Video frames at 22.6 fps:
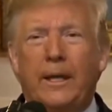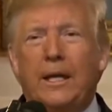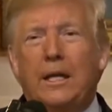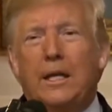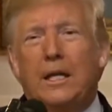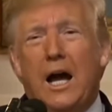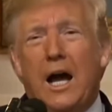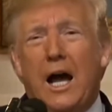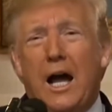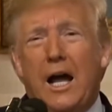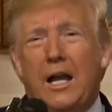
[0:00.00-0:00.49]

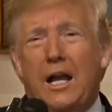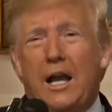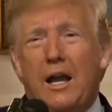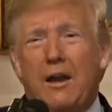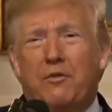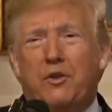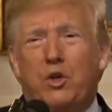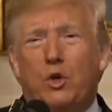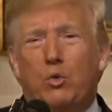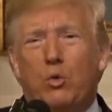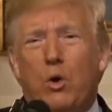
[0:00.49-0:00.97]
He died
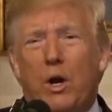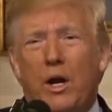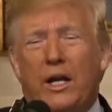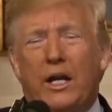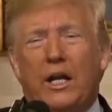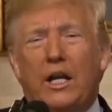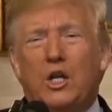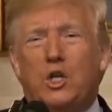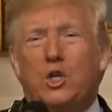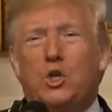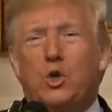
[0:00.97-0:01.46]
after
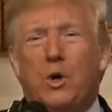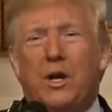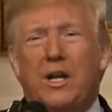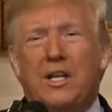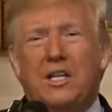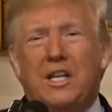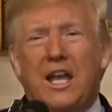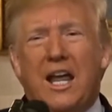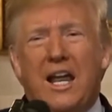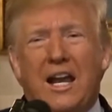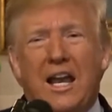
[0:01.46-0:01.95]
running into
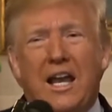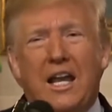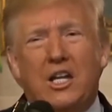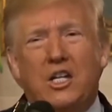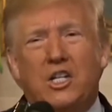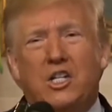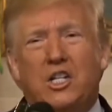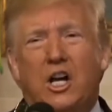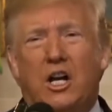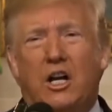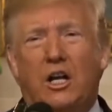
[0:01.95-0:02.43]
a
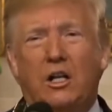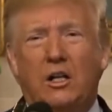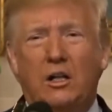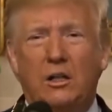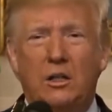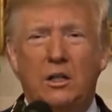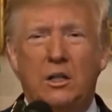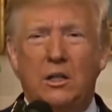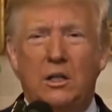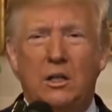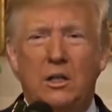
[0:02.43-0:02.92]
dead-end
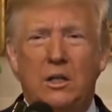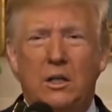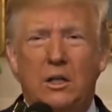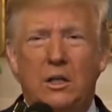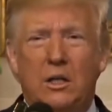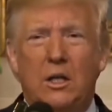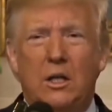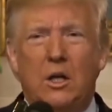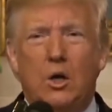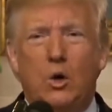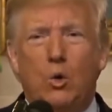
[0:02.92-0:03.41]
tunnel,
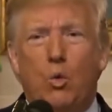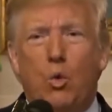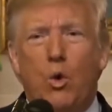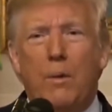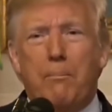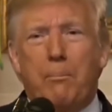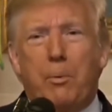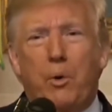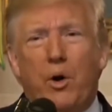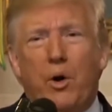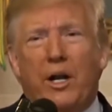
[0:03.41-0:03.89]

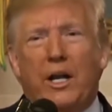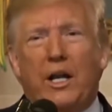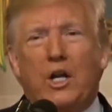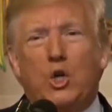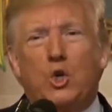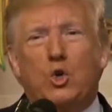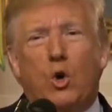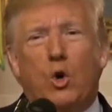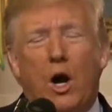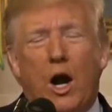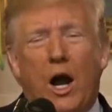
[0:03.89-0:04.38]
whimpering
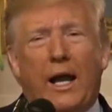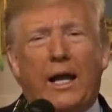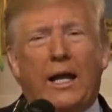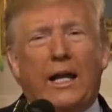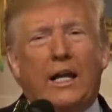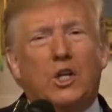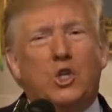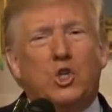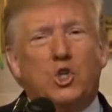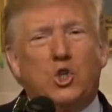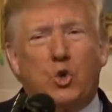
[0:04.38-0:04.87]
and
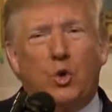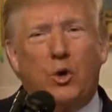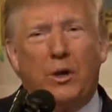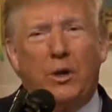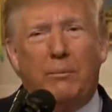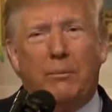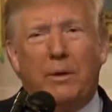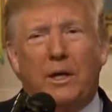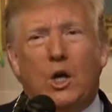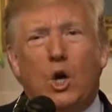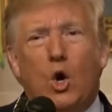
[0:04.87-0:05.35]
crying and
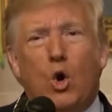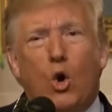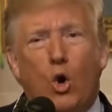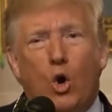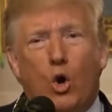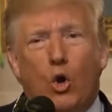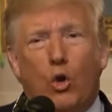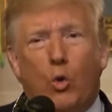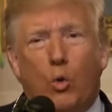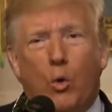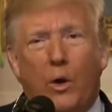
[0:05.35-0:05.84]
screaming
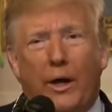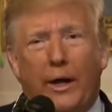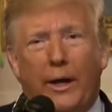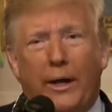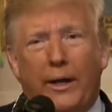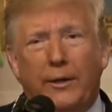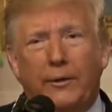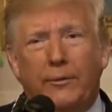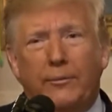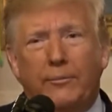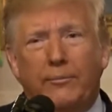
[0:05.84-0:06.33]
all the
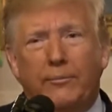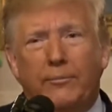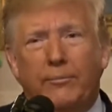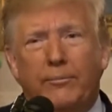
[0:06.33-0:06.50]
way.